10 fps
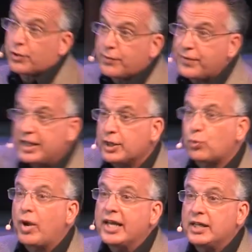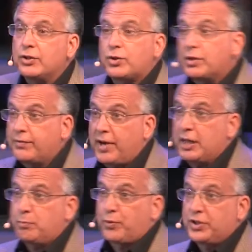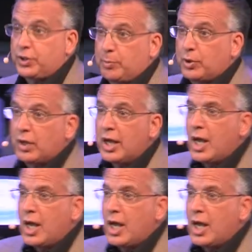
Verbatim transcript: the Vedic writings, or the divine principle.